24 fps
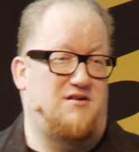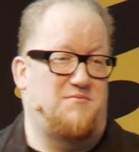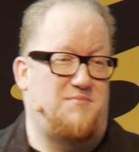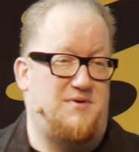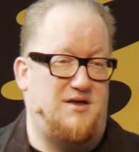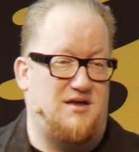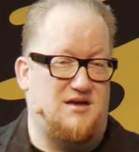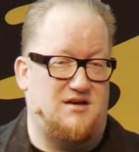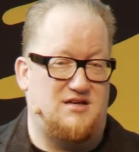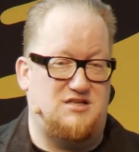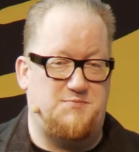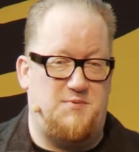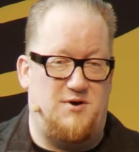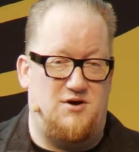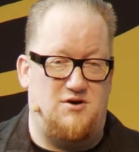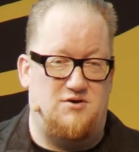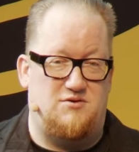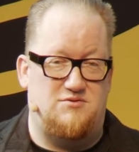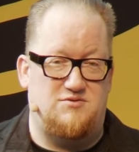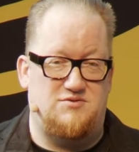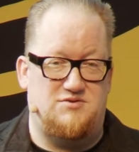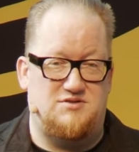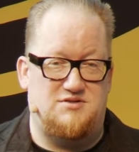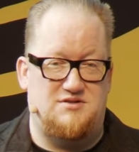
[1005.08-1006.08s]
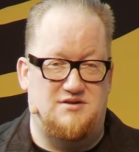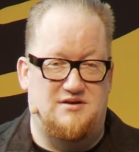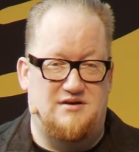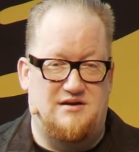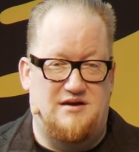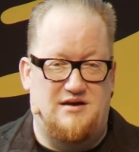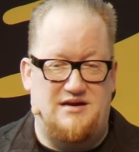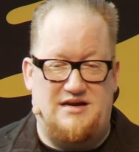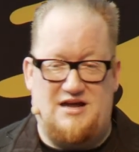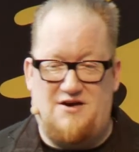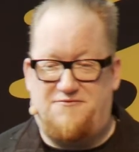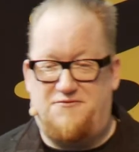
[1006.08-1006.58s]
of being exposed.
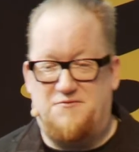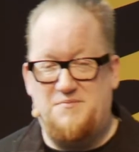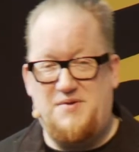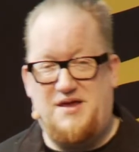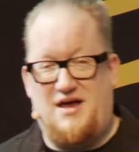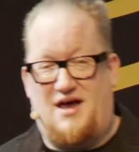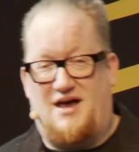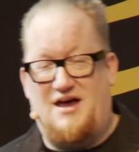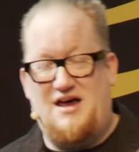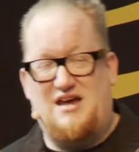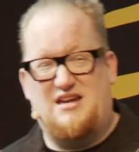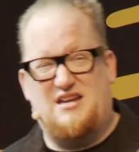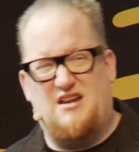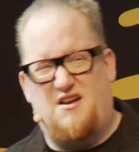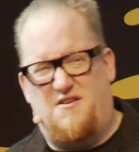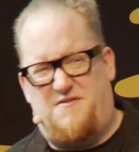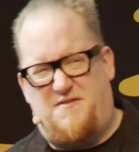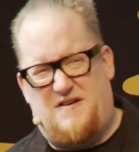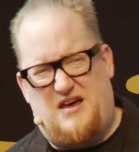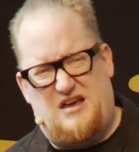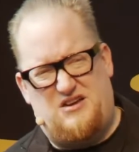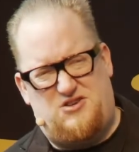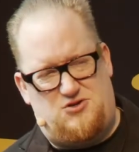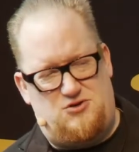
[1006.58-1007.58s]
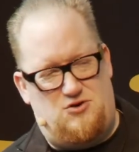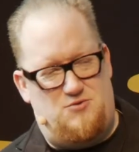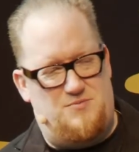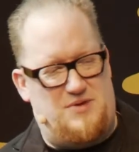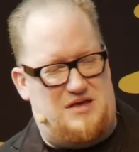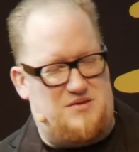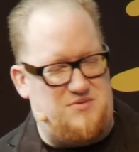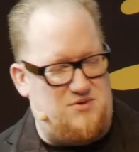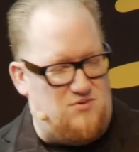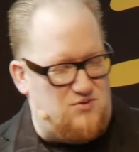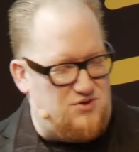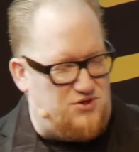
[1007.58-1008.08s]
Now, for me, I identify two,
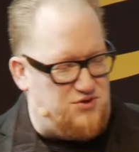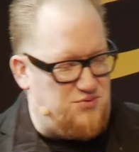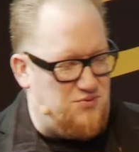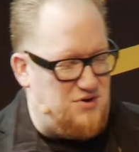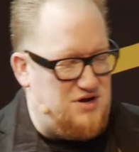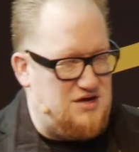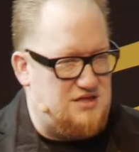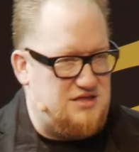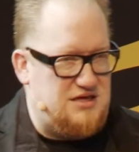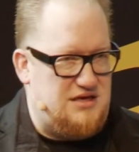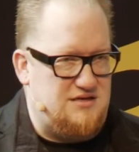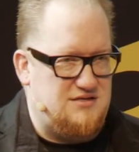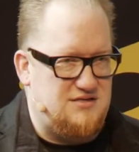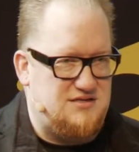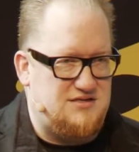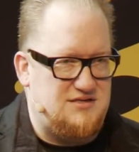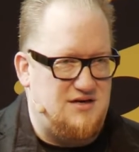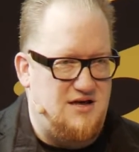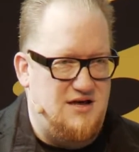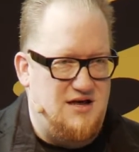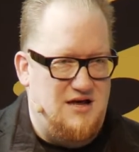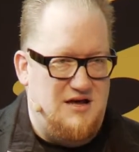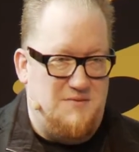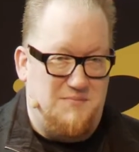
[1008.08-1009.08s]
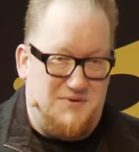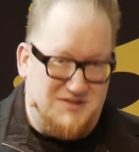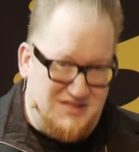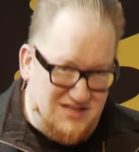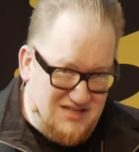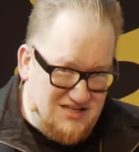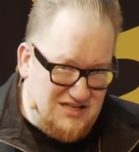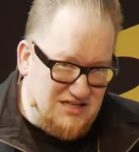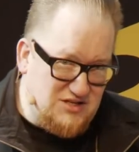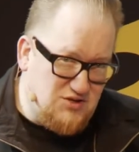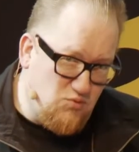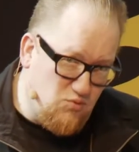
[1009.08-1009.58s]
maybe with three of these, but
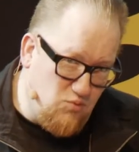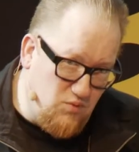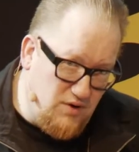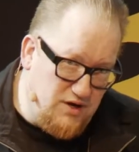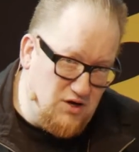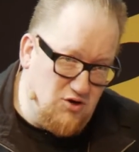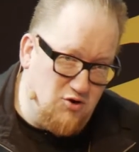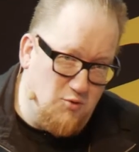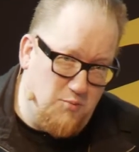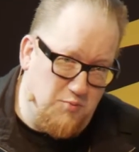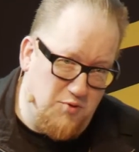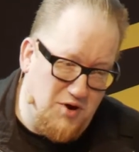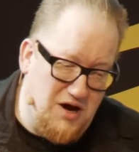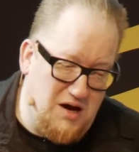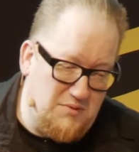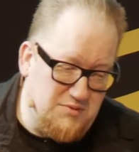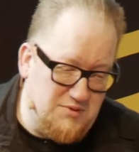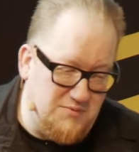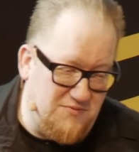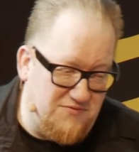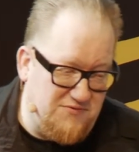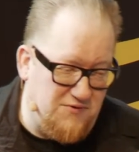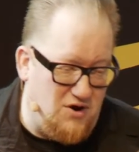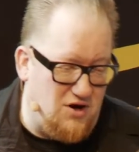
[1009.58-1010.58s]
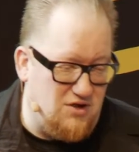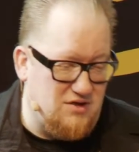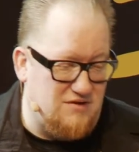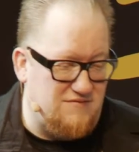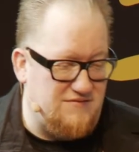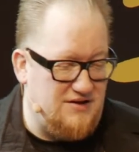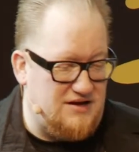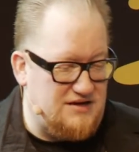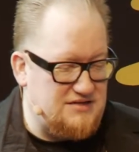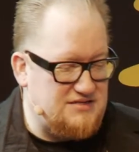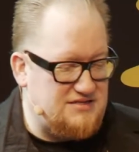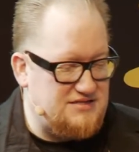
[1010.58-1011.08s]
this is a real problem for all of
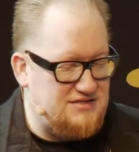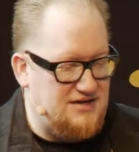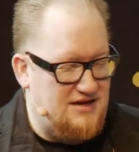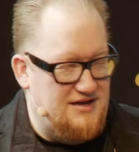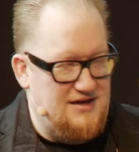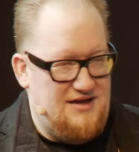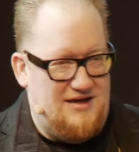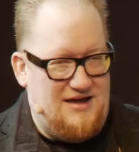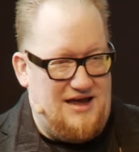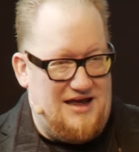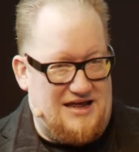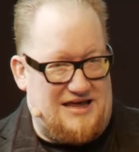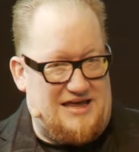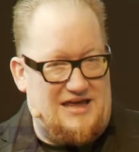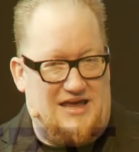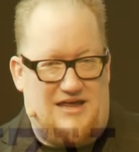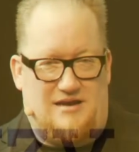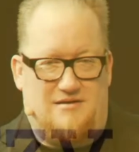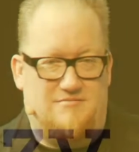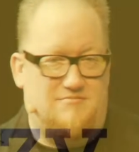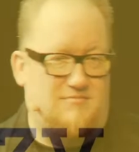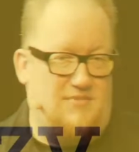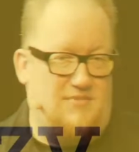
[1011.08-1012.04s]
us. And again,